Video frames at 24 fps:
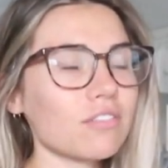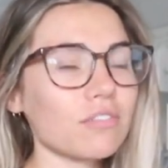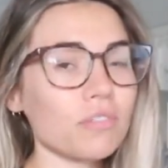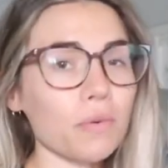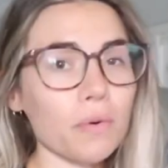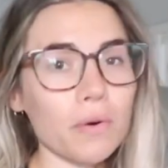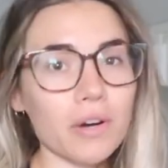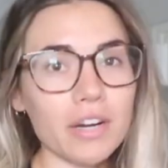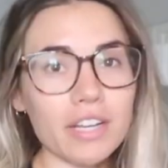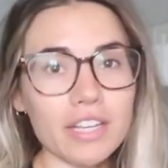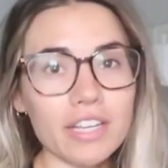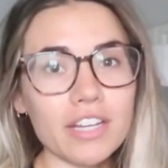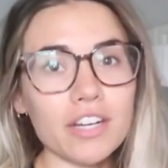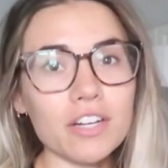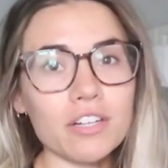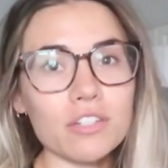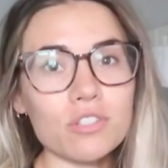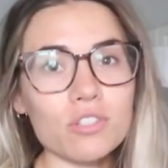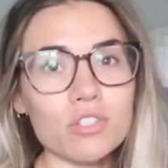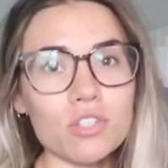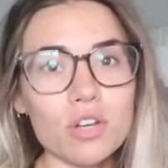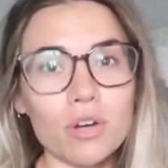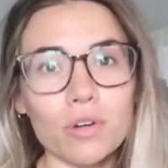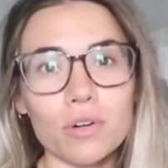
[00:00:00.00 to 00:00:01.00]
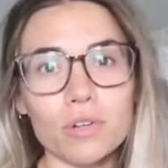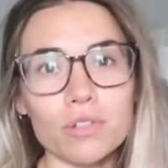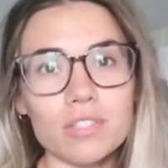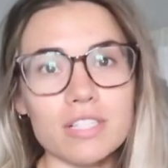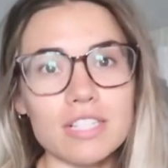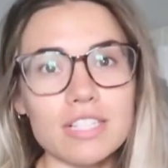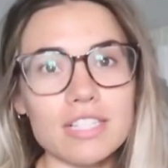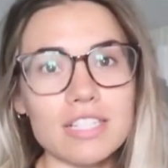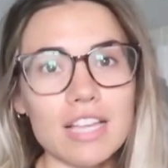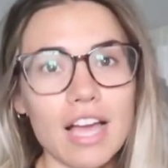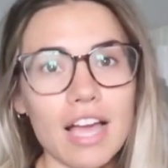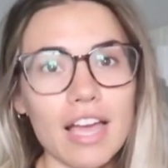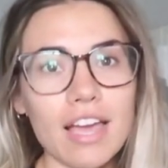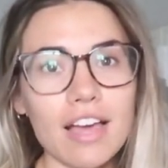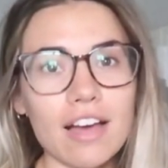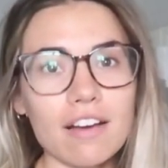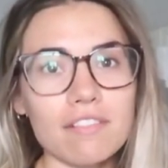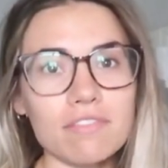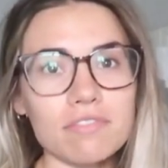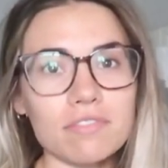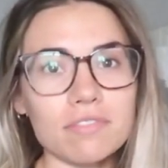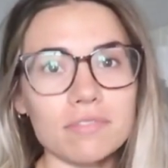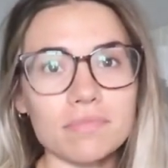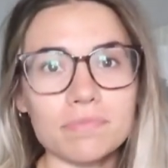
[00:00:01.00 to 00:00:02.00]
4 years total since I
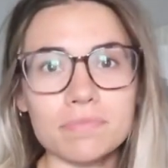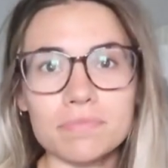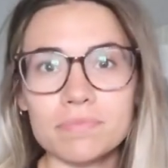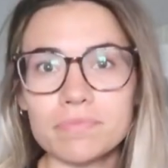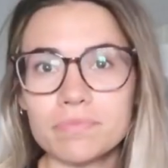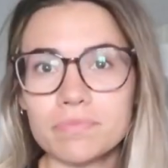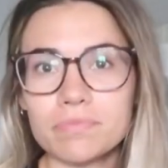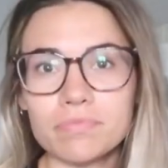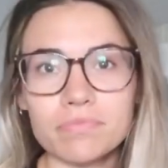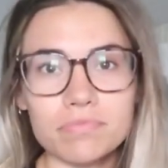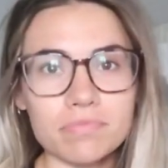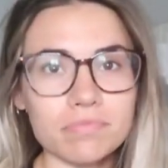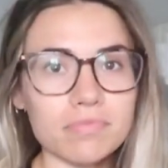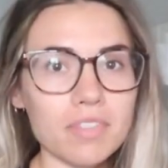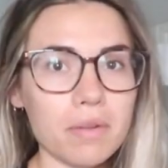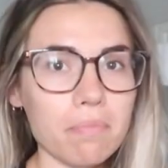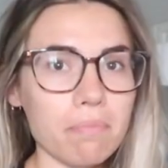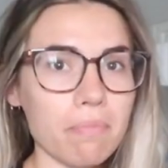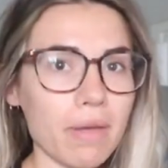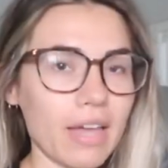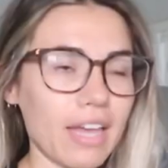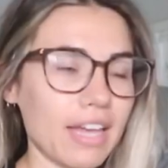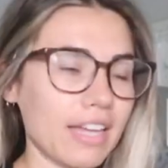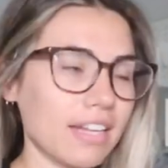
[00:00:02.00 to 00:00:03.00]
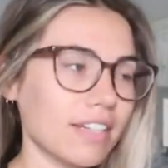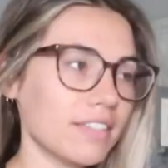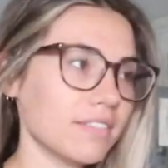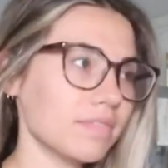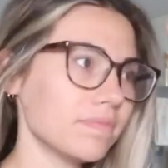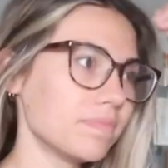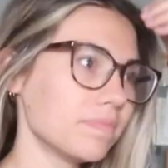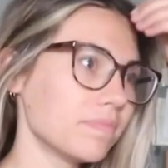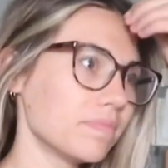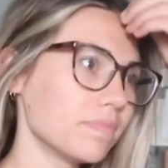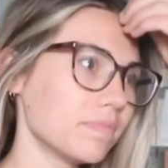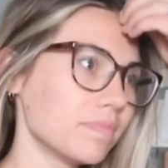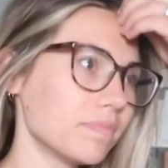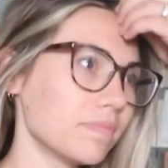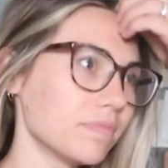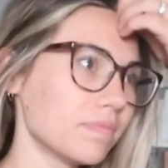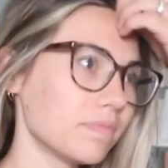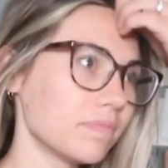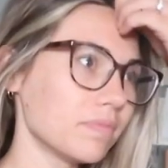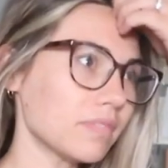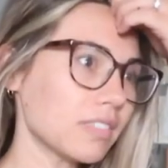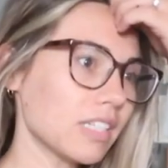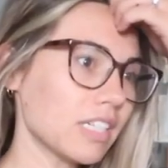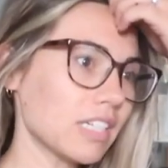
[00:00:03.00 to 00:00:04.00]
have been
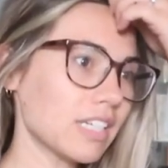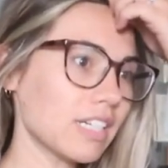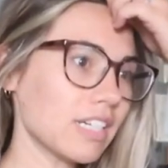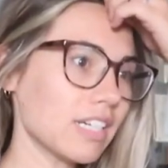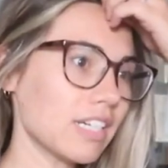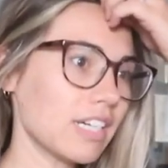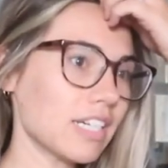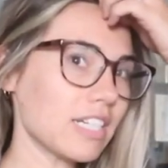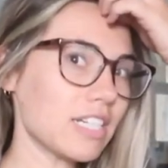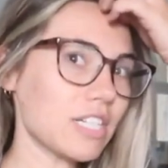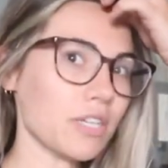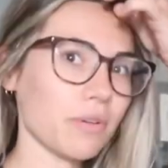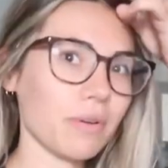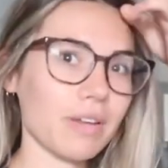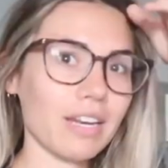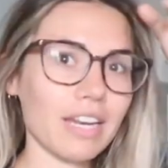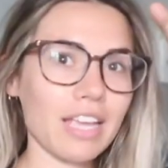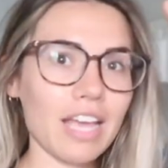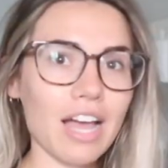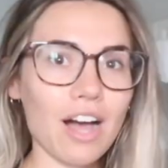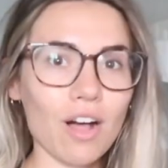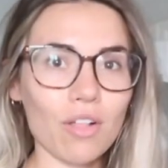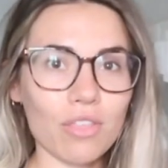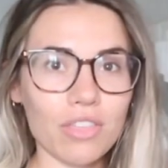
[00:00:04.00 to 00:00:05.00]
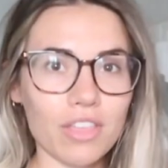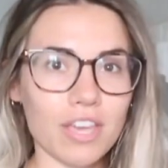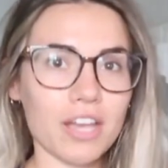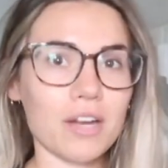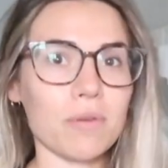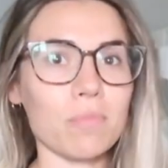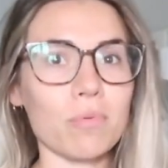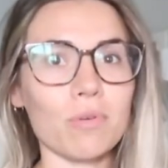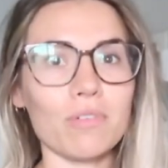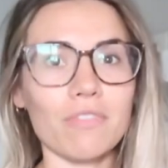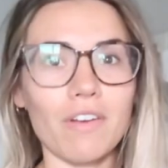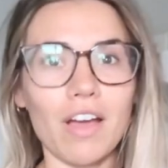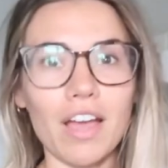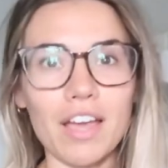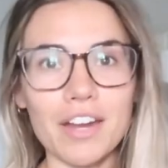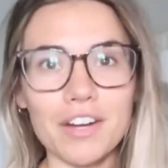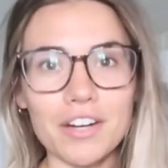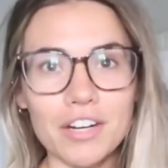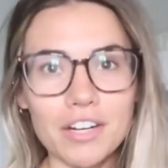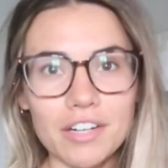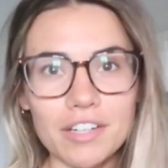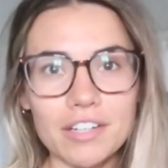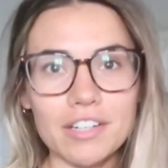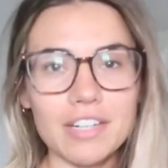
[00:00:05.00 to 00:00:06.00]
to any healthcare
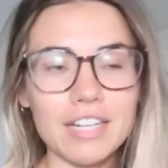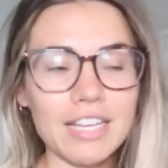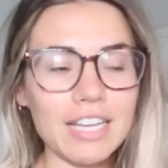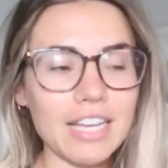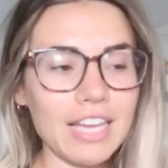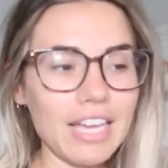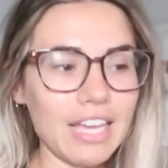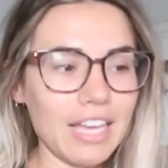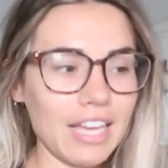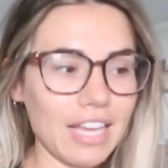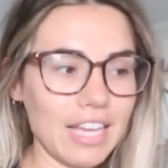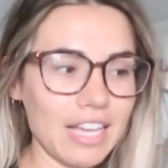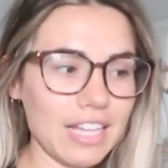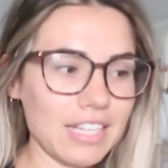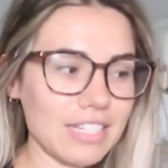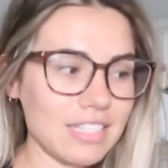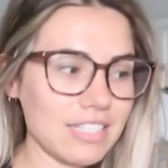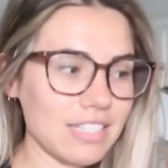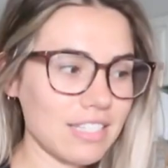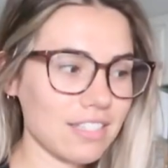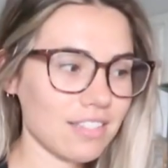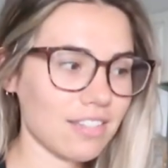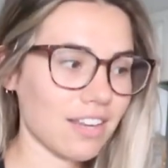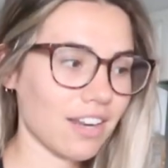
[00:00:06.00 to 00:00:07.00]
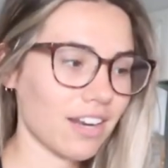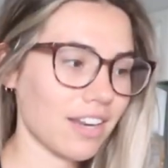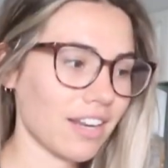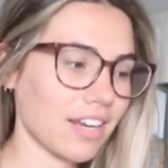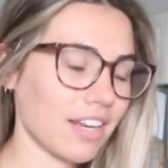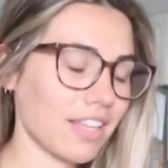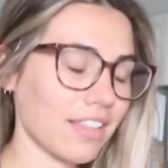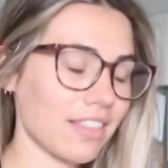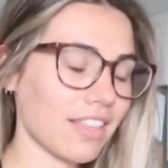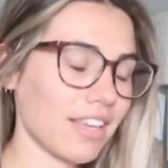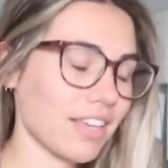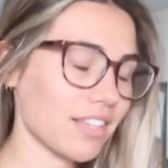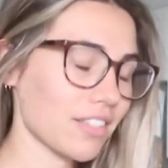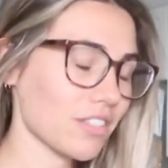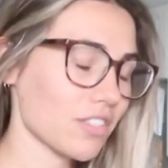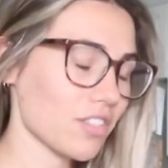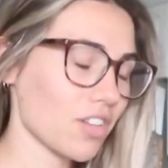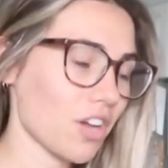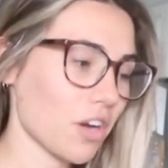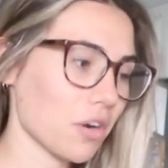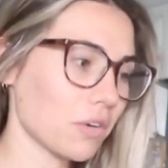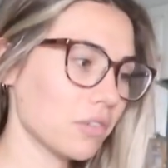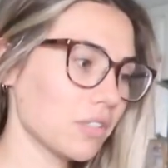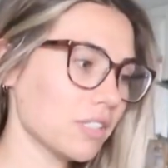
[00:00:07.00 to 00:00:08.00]
provider and done anything,
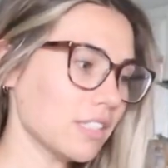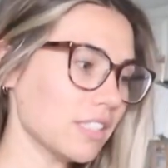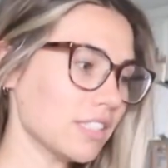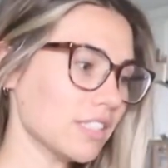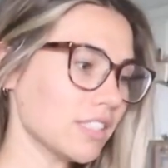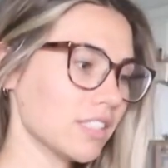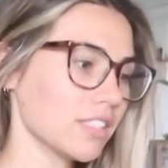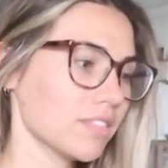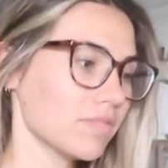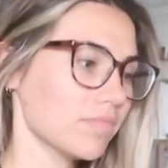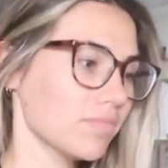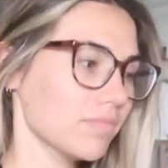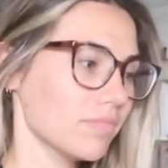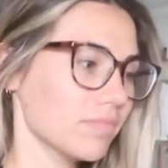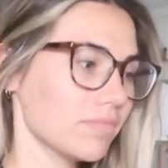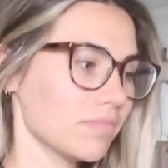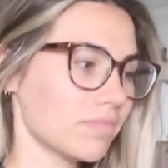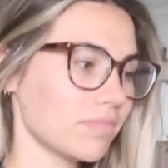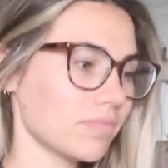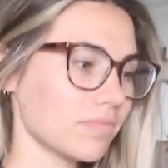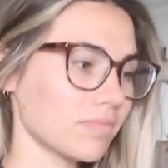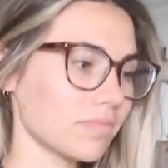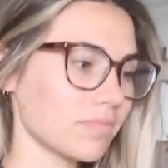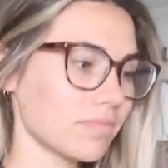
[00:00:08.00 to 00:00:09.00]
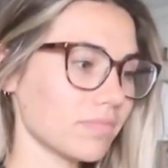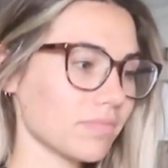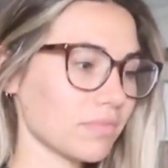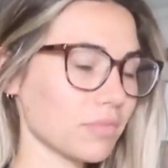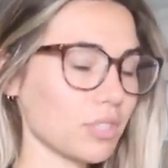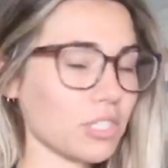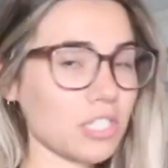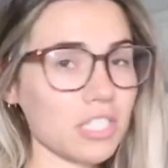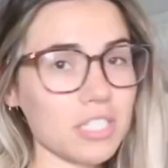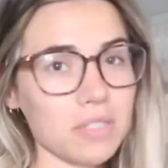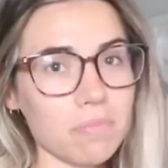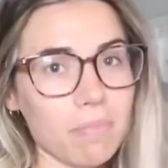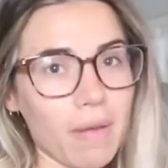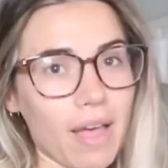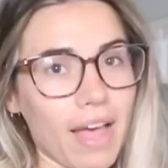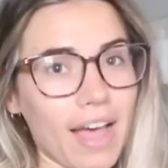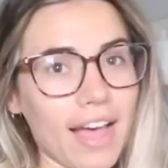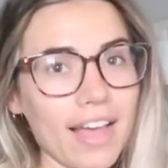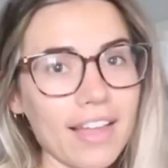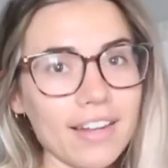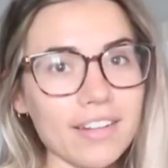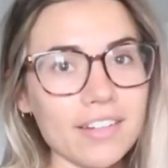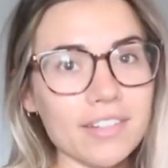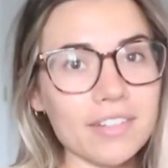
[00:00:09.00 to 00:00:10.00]
so, which is
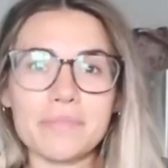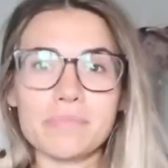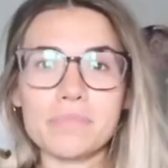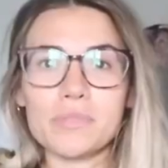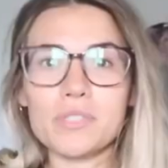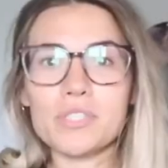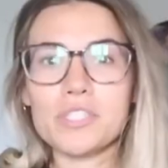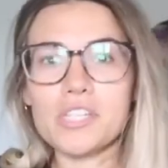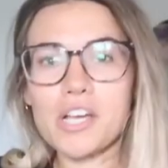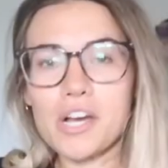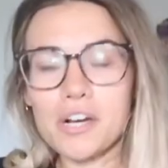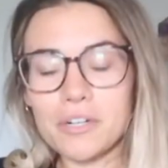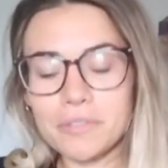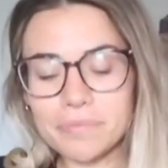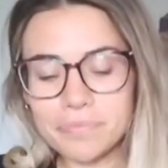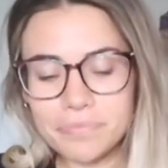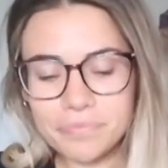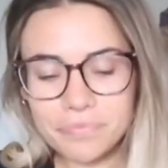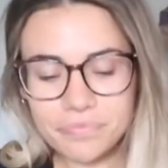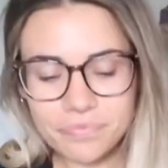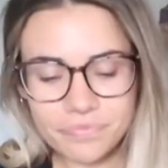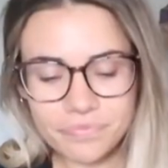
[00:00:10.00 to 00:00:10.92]
bad. So